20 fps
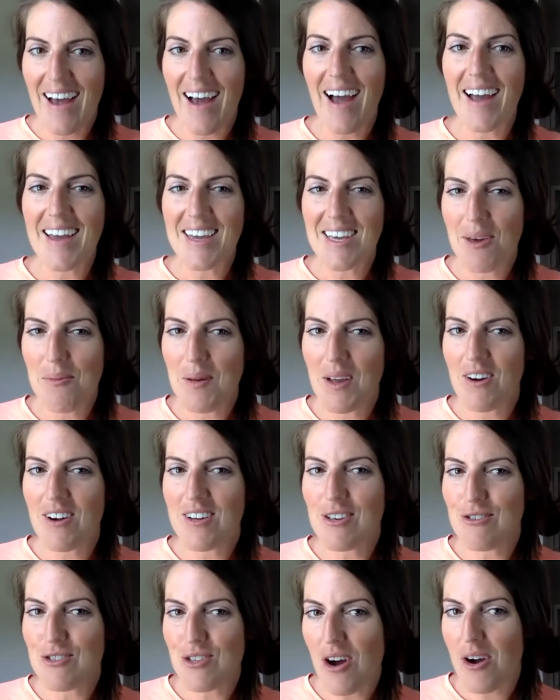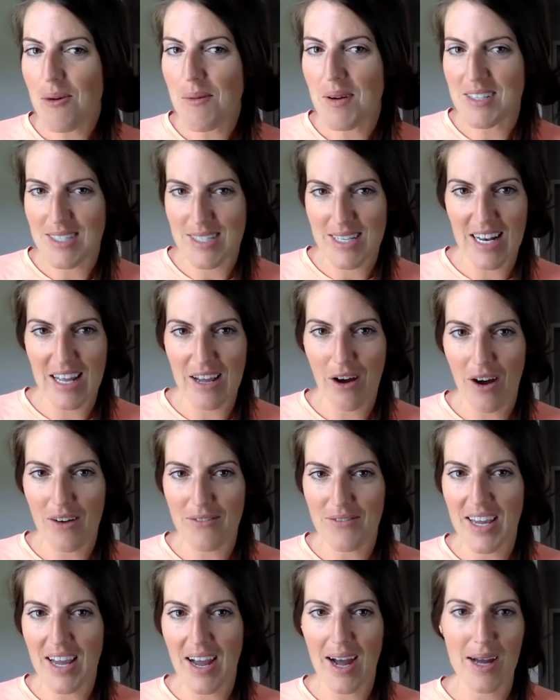I keep hearing you talk about skinny
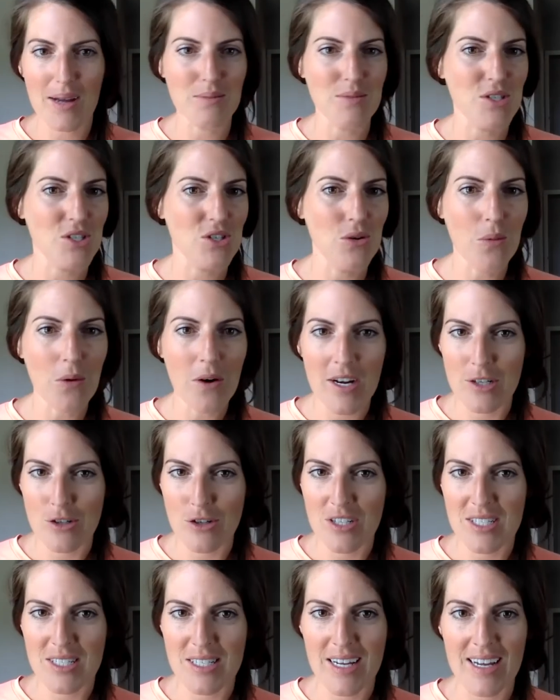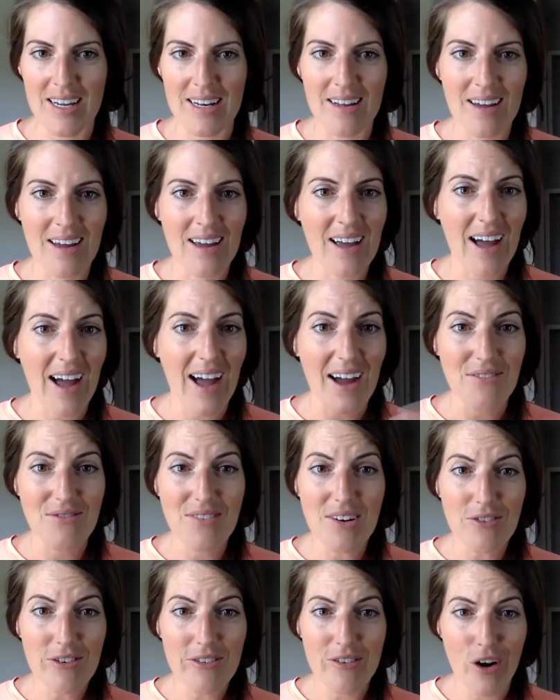coffee. I'm super interested. I've
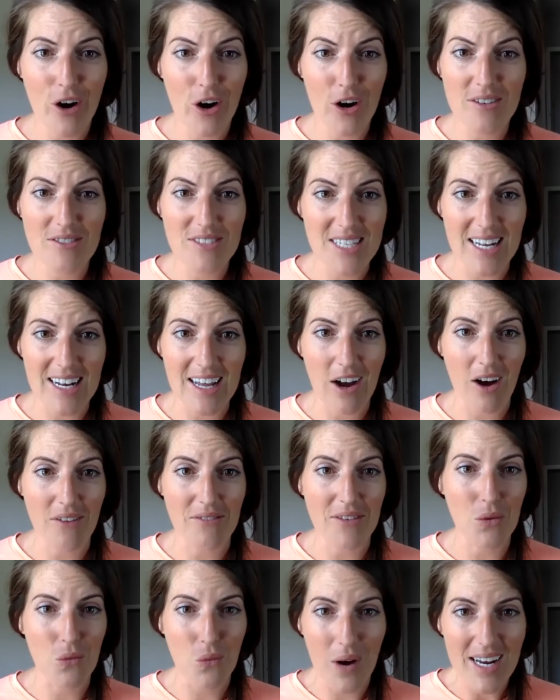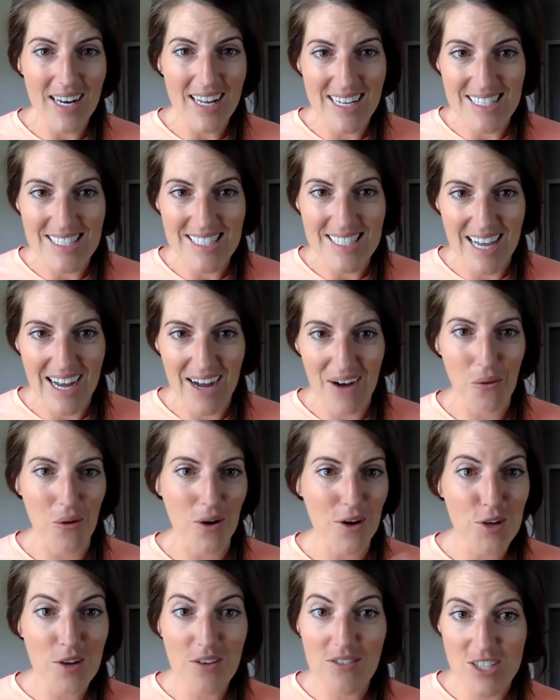never even heard of skinny coffee. What is that? What
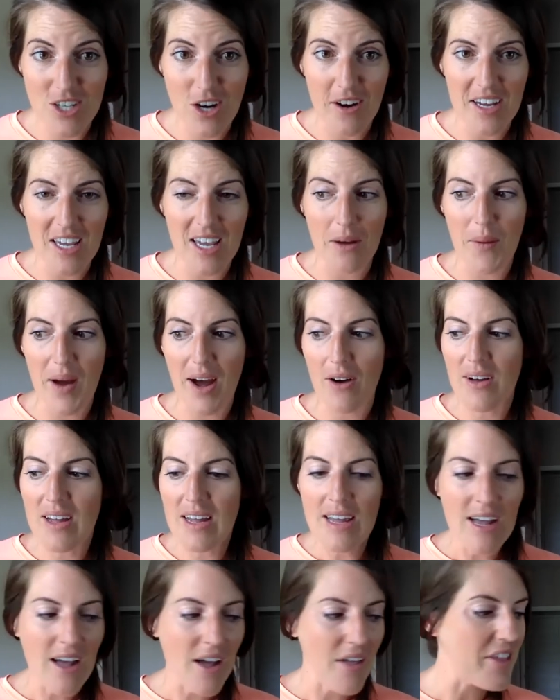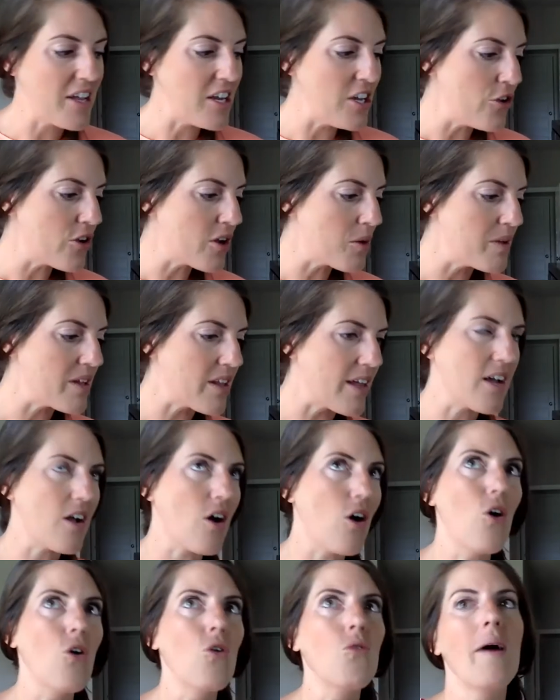are you even talking about? Then you can be like,
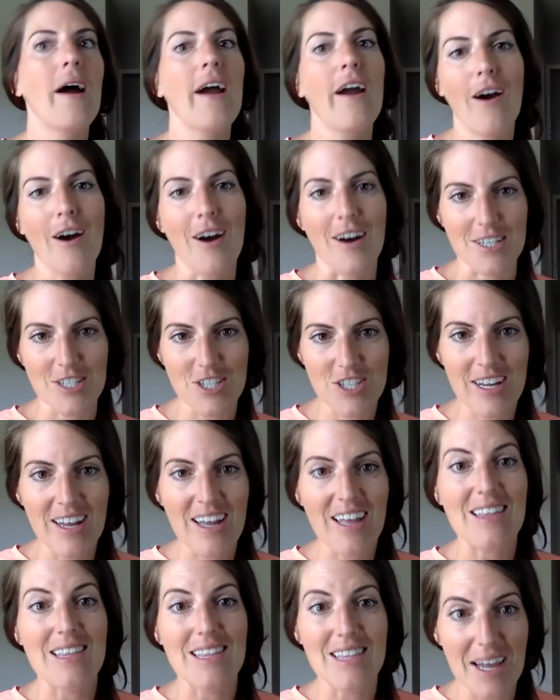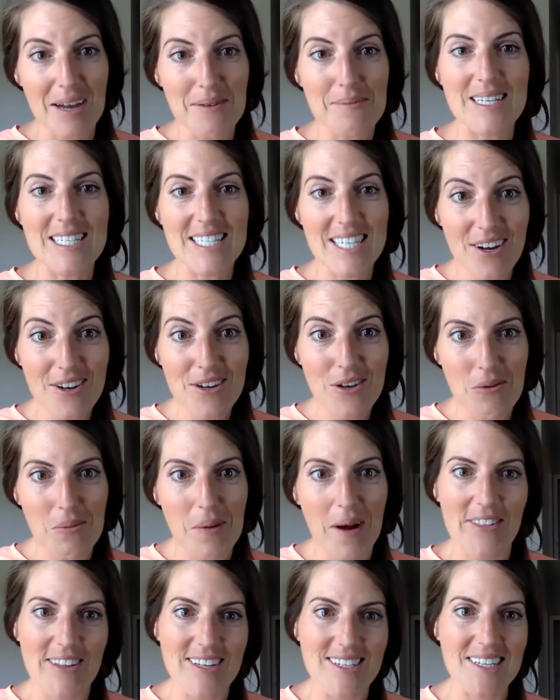oh my gosh, let me tell you
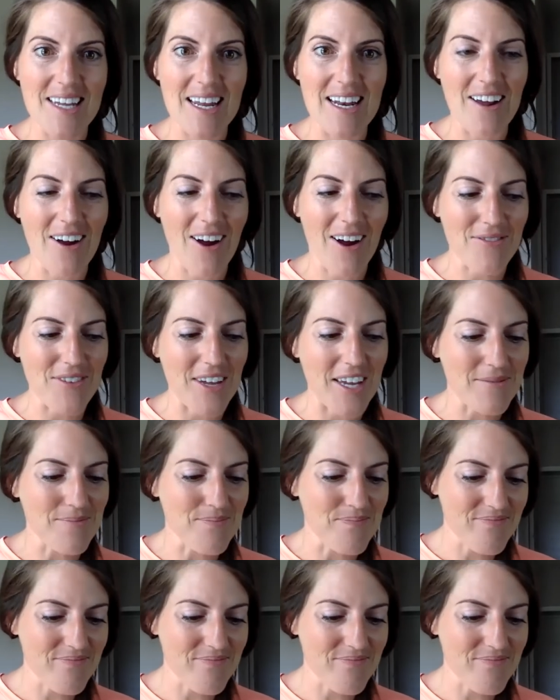about this skinny coffee.